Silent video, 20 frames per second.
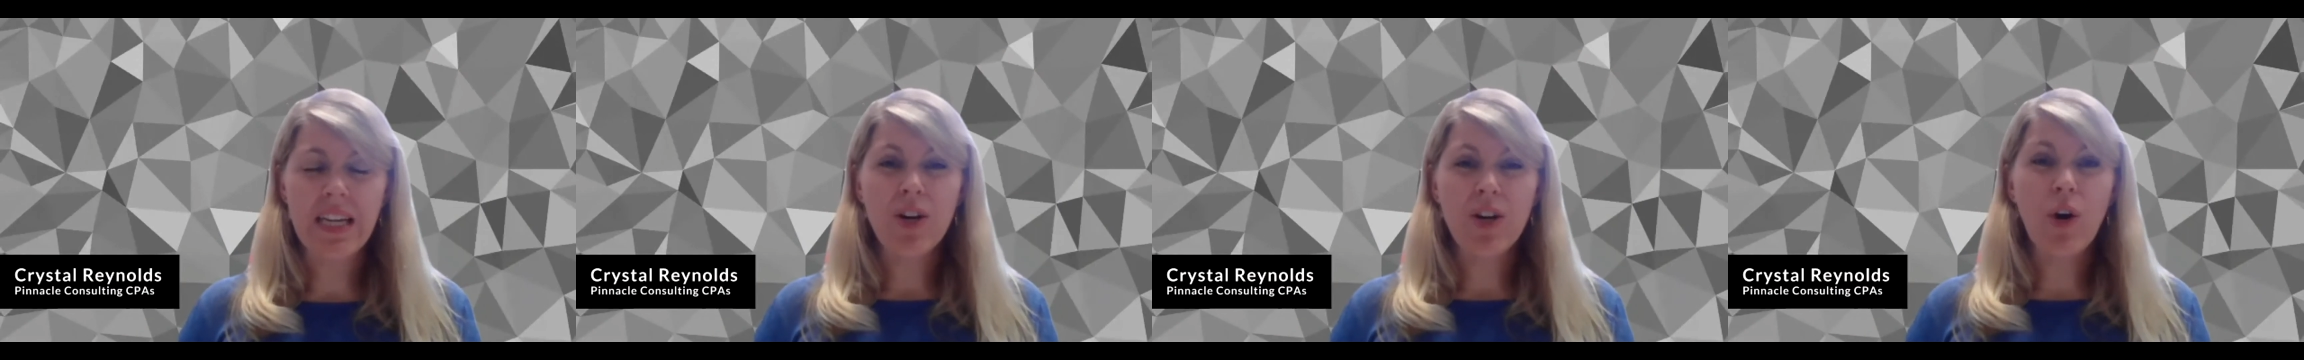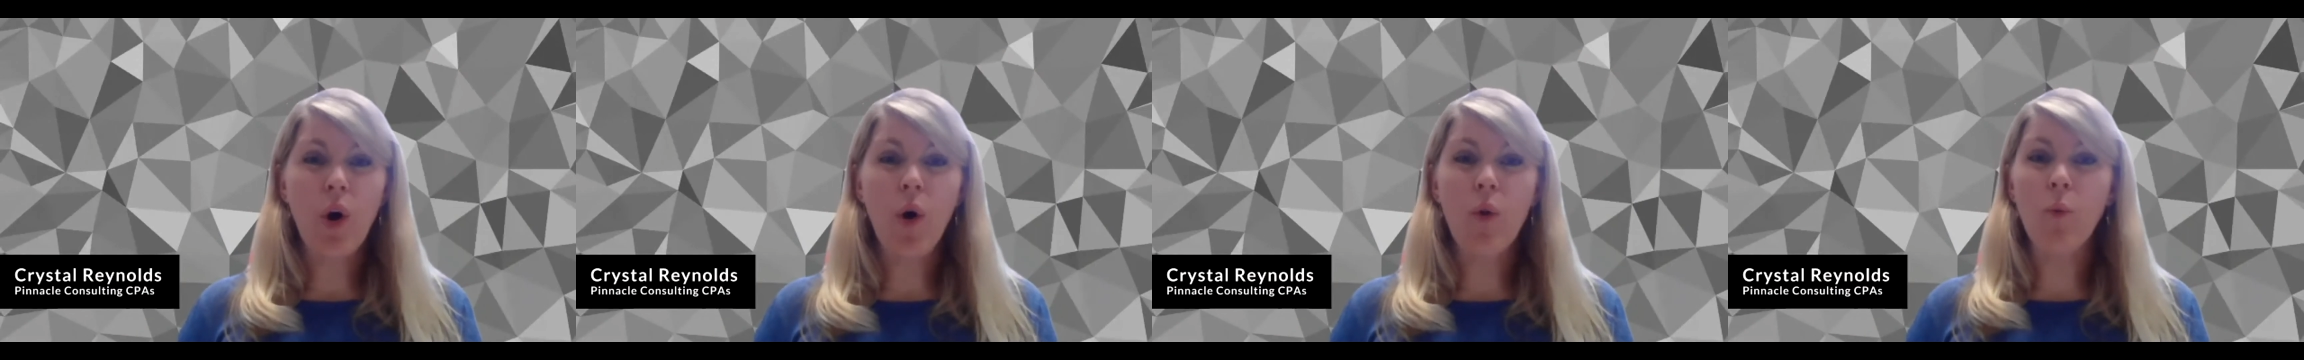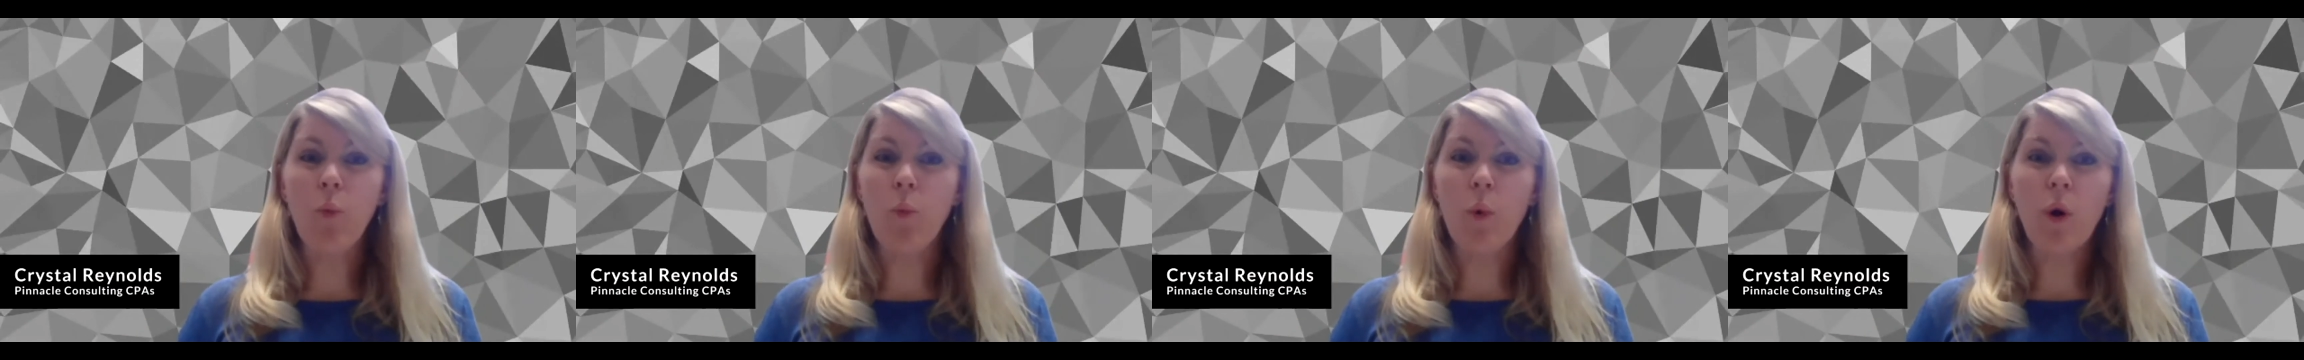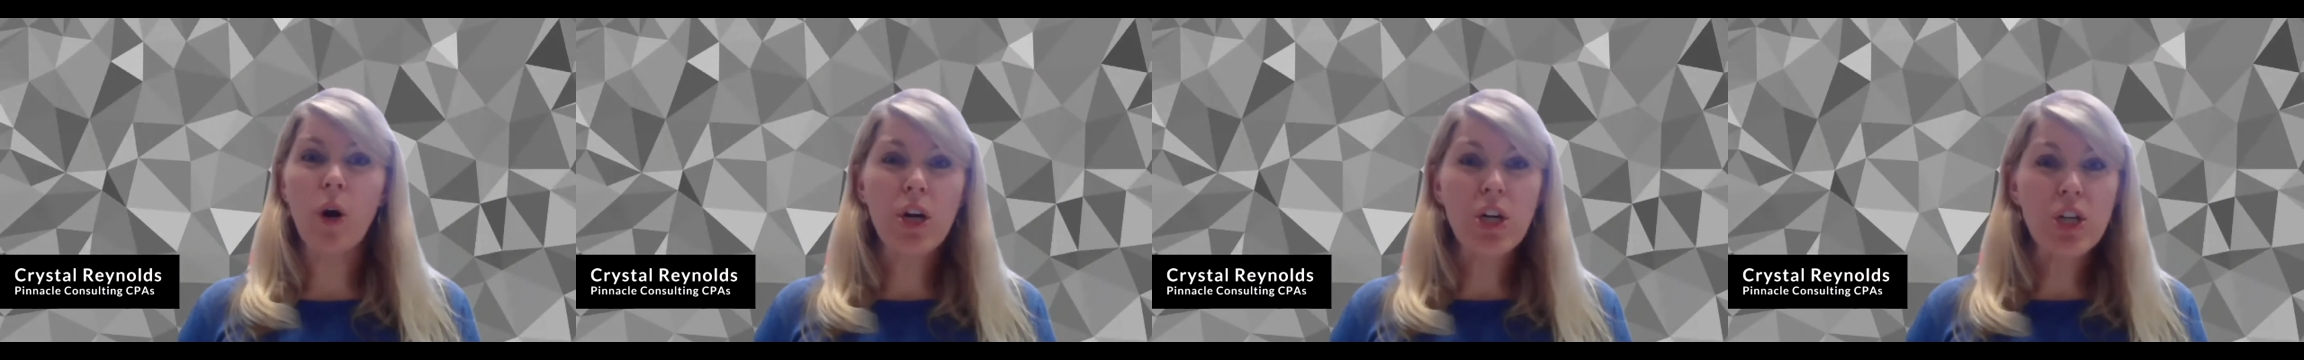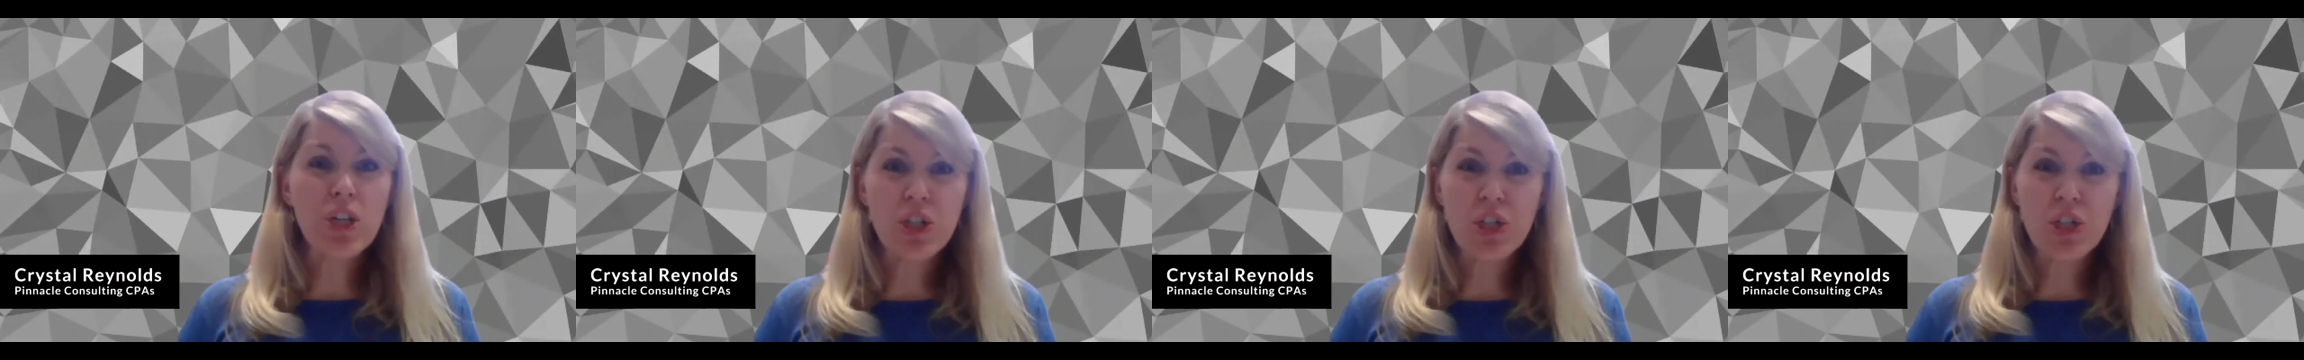called
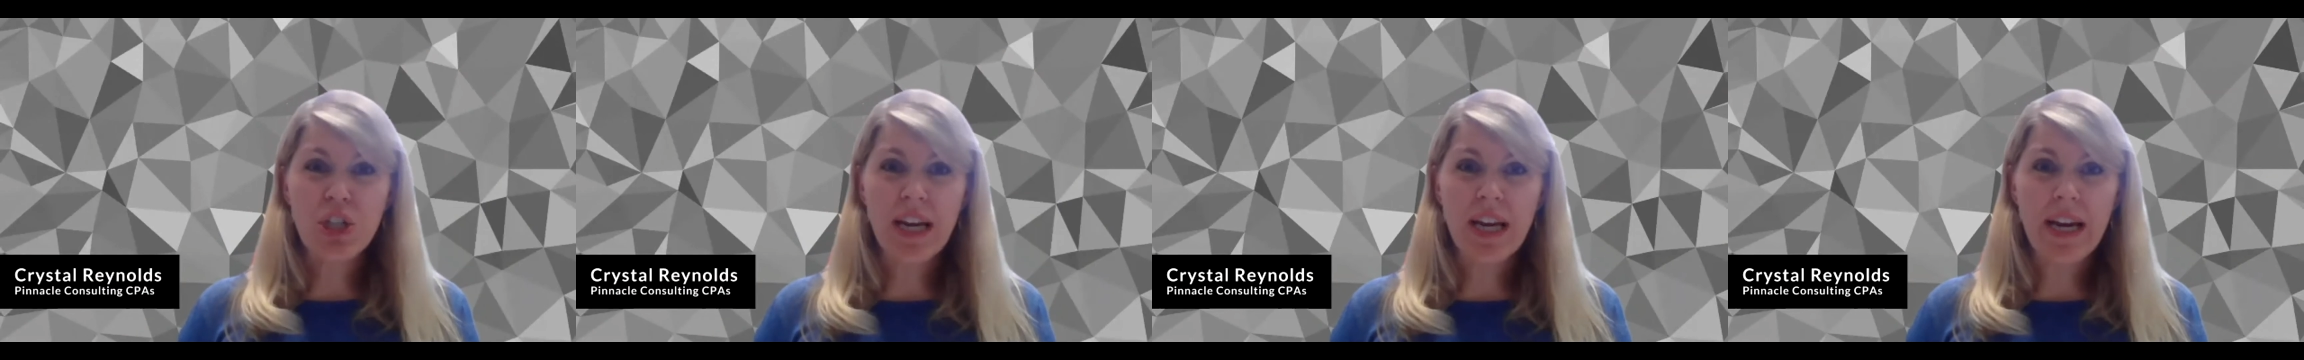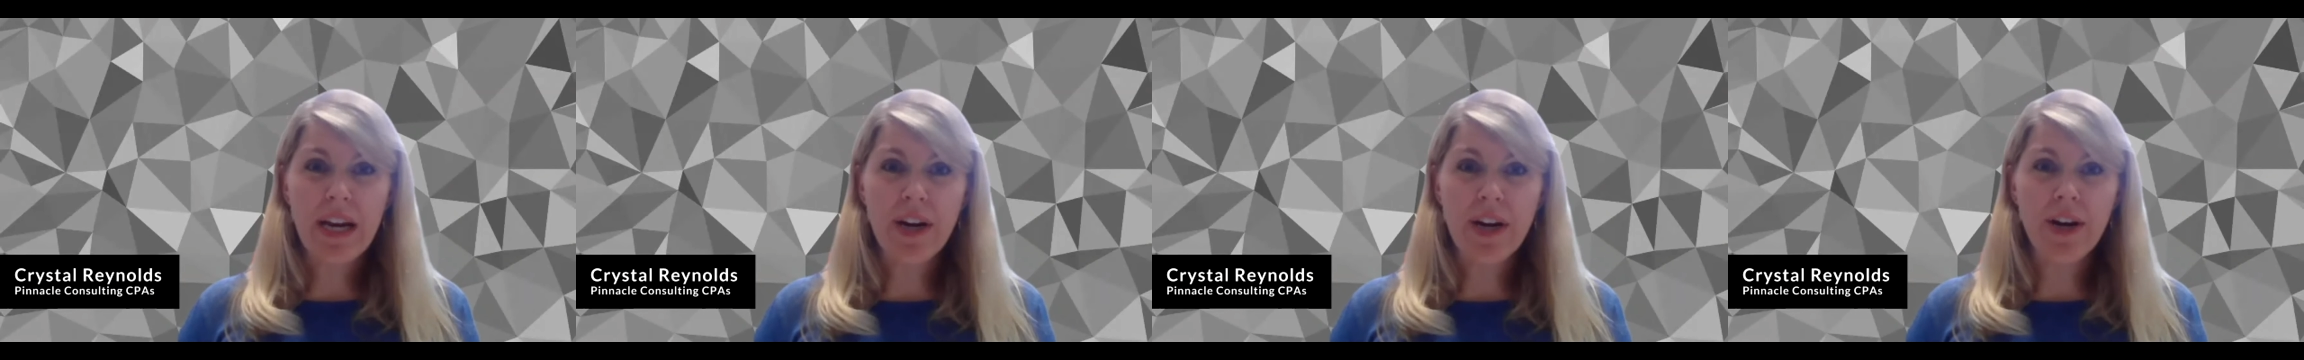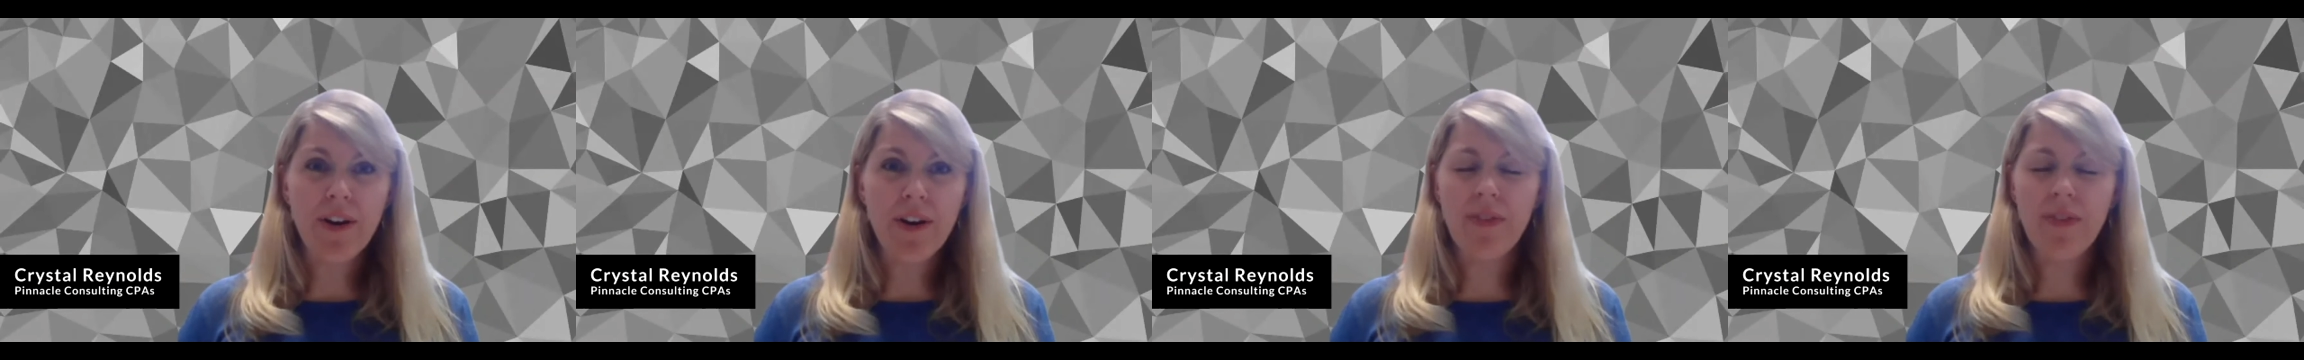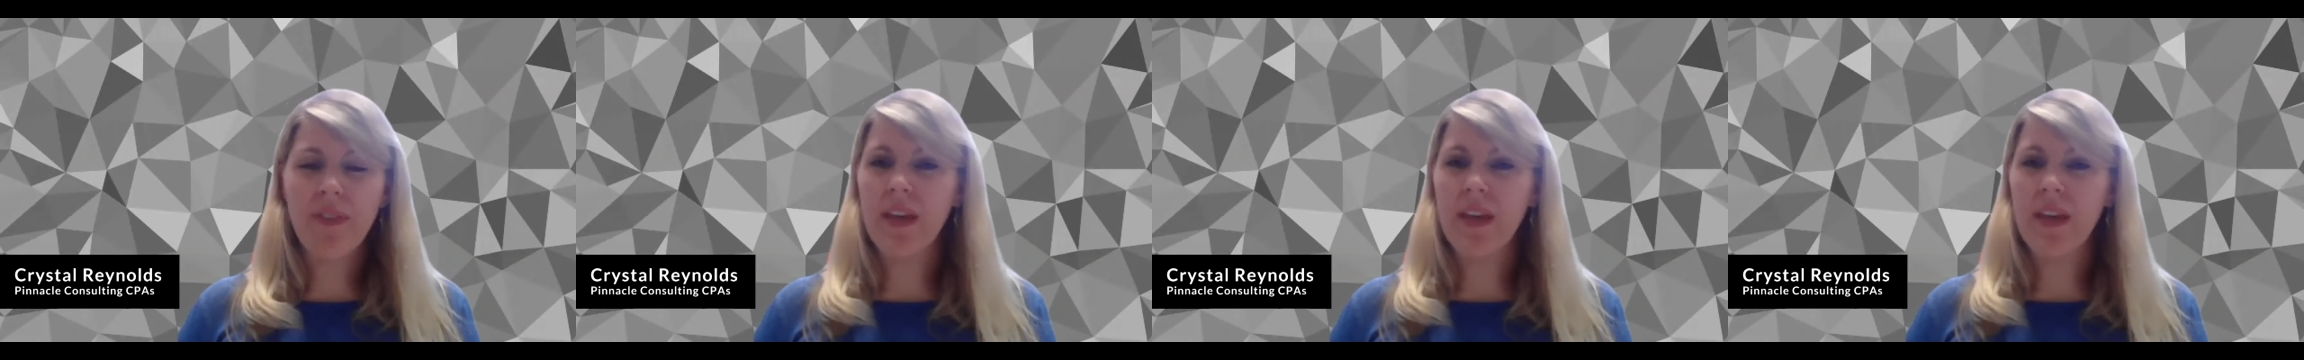WorkShare